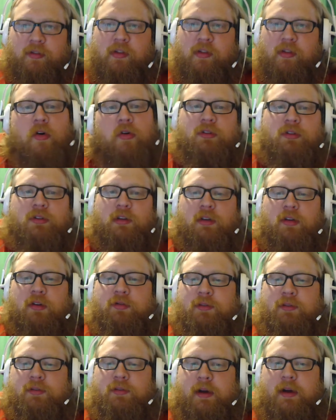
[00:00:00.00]
loads and
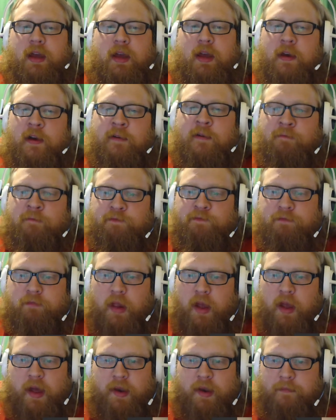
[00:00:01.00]
loads of money
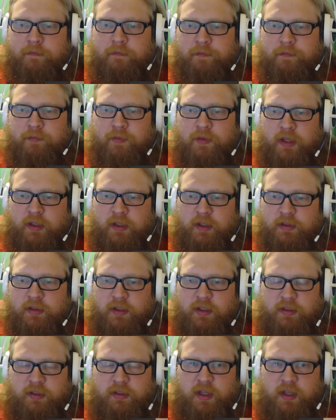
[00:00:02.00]
and things like that.